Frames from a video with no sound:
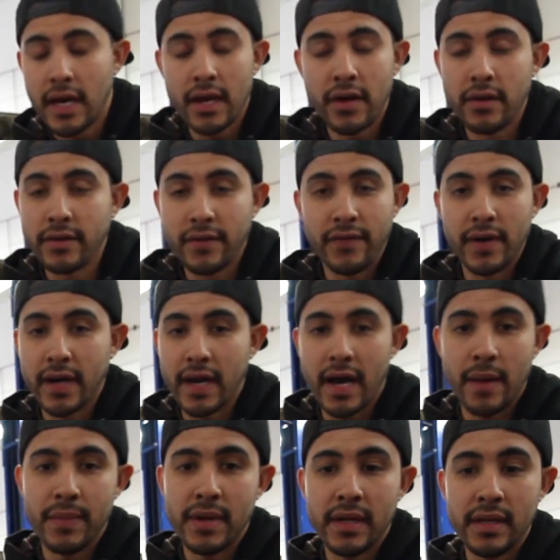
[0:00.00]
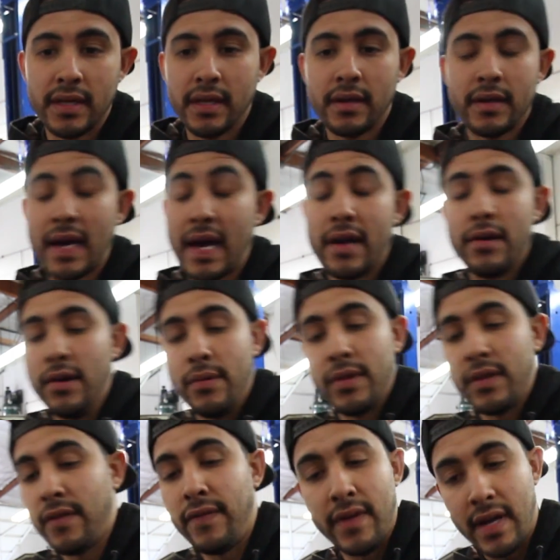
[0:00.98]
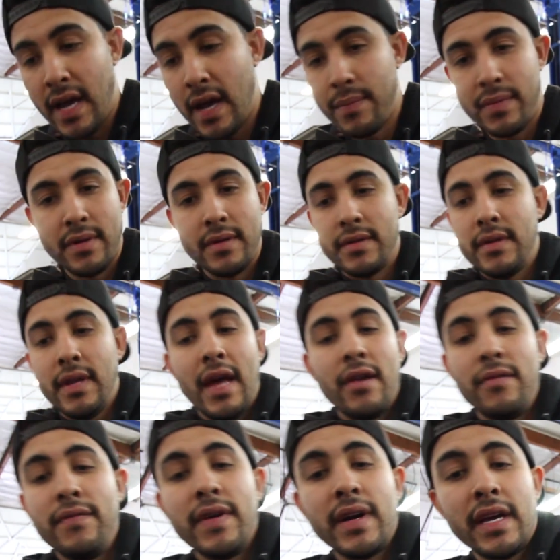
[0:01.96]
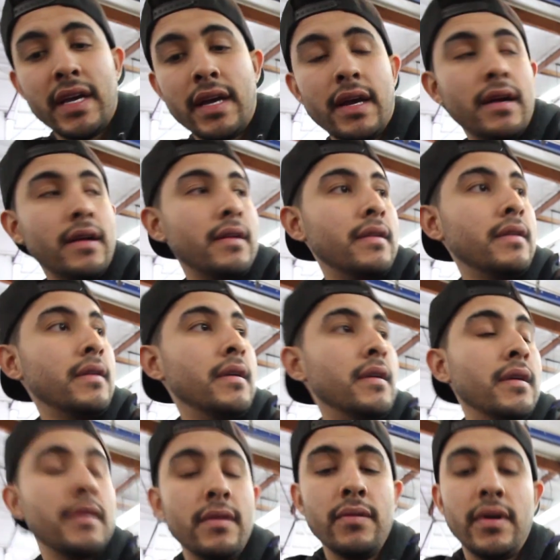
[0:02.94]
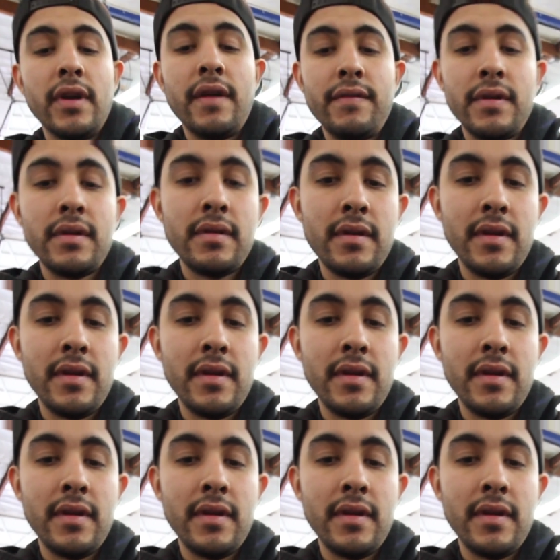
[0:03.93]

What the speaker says: I don't know what the fuck happened. I don't know what the fuck happened. I don't fucking care. Whatever.